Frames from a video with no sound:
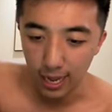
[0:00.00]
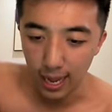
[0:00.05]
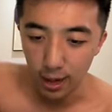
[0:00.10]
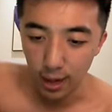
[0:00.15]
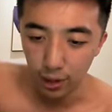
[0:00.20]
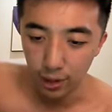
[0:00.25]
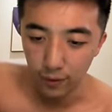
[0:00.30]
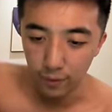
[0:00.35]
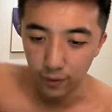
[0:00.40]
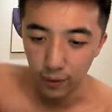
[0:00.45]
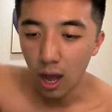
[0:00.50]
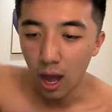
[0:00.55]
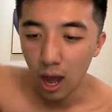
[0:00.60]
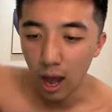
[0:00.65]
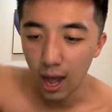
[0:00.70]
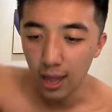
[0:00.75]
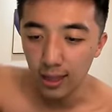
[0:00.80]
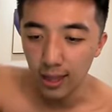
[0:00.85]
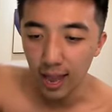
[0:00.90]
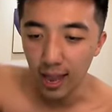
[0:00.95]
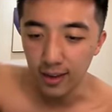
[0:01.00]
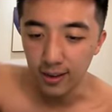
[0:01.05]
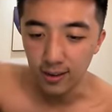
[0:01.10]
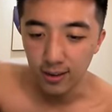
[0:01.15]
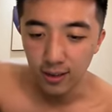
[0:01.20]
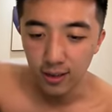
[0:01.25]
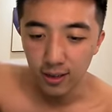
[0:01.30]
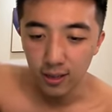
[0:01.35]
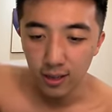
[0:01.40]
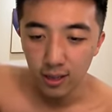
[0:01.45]
out on the field. Haaland.
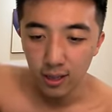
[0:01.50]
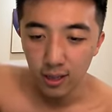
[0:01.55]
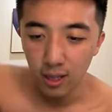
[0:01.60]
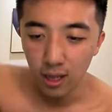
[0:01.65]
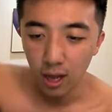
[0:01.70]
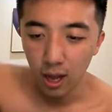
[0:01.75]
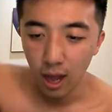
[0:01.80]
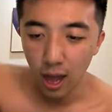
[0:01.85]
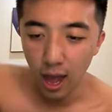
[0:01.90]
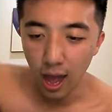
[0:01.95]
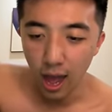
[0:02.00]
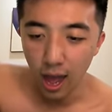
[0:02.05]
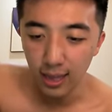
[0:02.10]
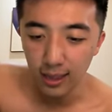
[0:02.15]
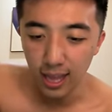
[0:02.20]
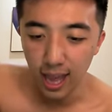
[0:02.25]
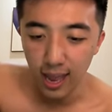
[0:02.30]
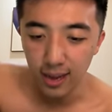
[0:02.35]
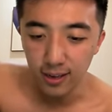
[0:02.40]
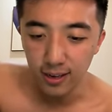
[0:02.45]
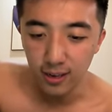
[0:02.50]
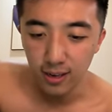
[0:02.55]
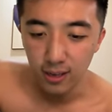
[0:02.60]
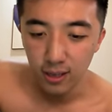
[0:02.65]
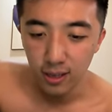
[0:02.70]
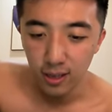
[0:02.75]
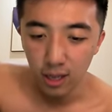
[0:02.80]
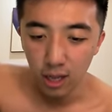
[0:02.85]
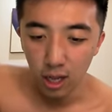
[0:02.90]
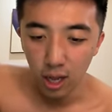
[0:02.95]
Haaland.
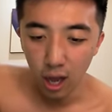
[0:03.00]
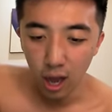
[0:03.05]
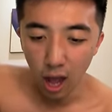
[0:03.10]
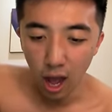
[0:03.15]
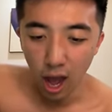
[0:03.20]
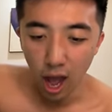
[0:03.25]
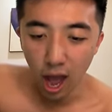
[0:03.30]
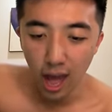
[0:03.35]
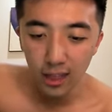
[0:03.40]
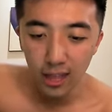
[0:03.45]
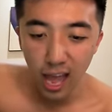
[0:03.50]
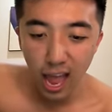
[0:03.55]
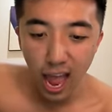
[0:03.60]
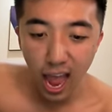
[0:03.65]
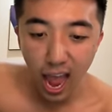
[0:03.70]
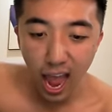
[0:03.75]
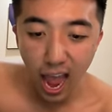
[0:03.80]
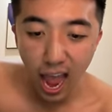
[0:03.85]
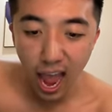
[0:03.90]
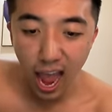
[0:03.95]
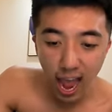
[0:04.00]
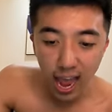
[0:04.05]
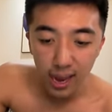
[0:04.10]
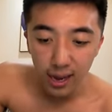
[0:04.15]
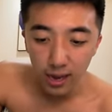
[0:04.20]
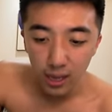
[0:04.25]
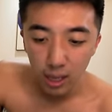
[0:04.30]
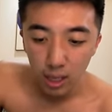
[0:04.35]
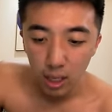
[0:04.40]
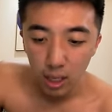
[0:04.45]
Haaland!